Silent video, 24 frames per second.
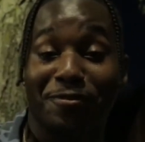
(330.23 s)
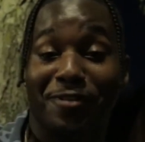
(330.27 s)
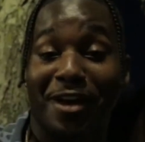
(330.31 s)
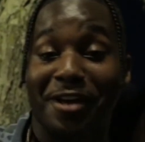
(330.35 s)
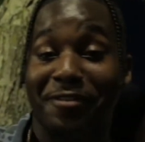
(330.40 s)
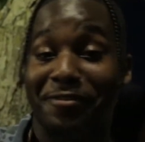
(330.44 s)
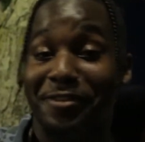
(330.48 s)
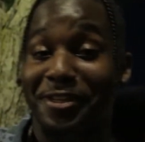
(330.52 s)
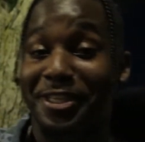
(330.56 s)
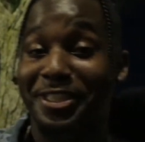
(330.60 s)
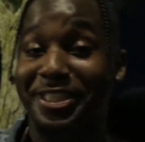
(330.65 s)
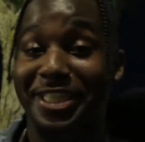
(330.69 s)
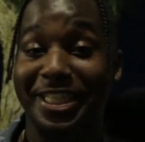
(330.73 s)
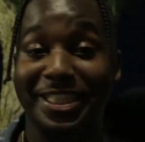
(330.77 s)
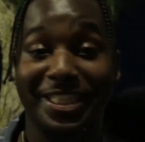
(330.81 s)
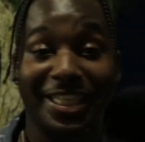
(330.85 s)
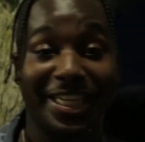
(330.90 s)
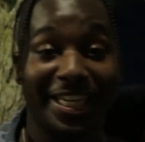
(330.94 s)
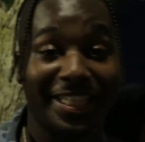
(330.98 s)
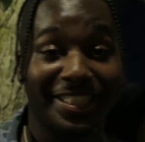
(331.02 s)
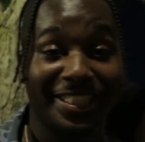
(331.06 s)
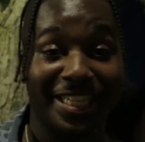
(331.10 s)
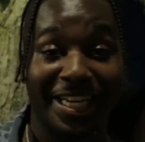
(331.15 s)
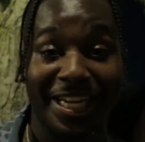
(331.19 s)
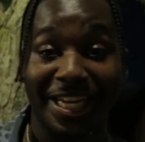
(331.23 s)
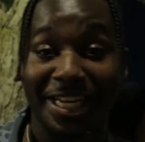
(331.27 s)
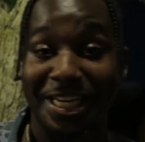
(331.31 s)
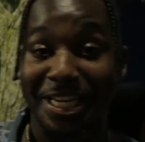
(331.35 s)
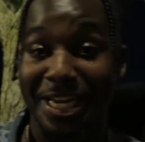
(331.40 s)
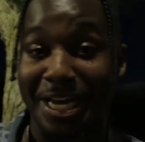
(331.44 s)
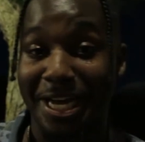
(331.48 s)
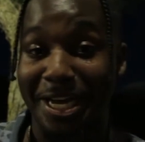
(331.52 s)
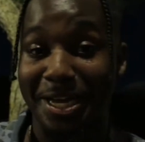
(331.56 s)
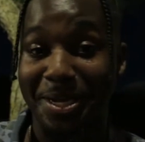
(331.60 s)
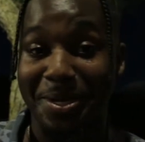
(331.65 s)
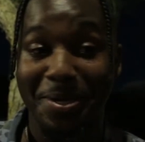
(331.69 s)
Fight for the change and let's get it
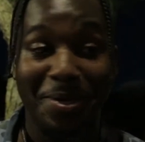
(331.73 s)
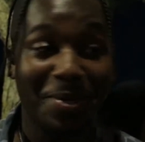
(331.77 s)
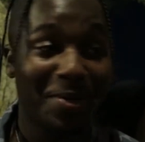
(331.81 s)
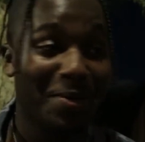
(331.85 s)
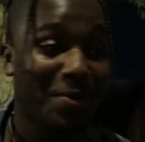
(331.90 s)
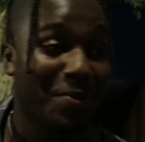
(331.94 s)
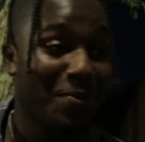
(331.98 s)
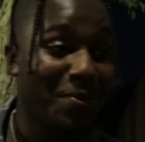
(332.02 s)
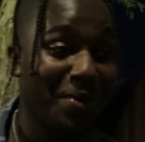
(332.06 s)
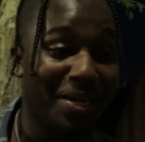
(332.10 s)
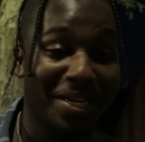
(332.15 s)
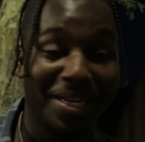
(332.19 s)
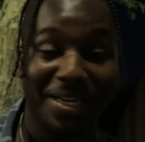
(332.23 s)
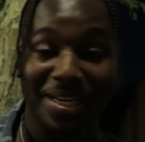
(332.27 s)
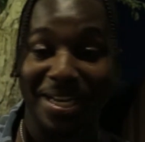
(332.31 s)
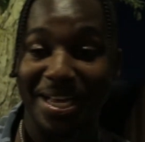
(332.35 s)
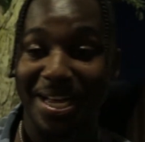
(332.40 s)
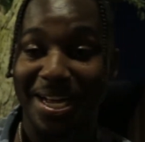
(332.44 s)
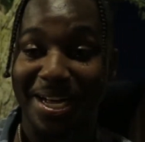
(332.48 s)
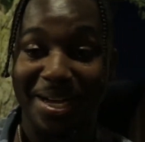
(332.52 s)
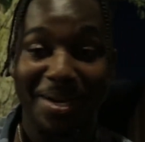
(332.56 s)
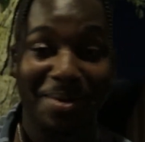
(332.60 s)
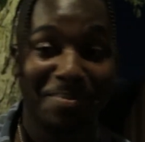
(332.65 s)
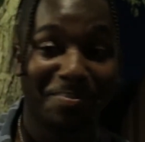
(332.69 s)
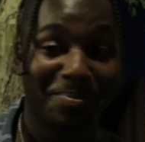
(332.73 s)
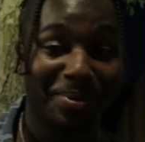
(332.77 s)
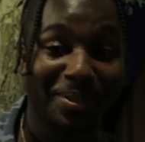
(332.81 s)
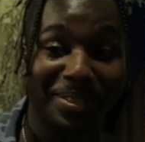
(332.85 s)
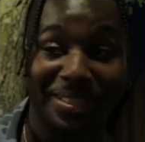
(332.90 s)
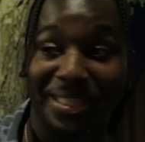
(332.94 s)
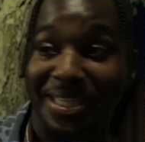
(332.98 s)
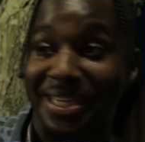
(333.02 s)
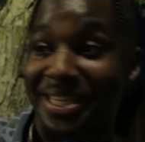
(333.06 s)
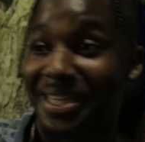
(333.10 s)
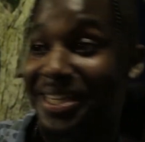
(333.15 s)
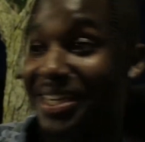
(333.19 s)
now. Win it now,
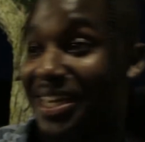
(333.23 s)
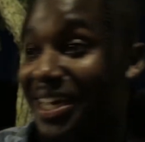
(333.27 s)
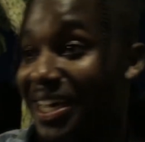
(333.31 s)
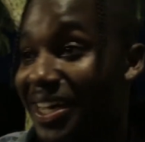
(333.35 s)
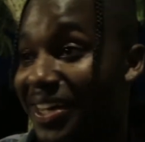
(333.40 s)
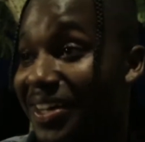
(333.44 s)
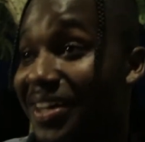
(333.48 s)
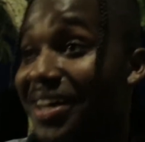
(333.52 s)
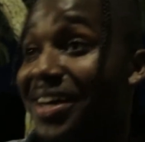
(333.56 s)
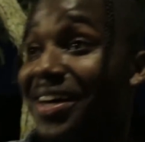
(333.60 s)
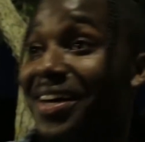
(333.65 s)
present it now.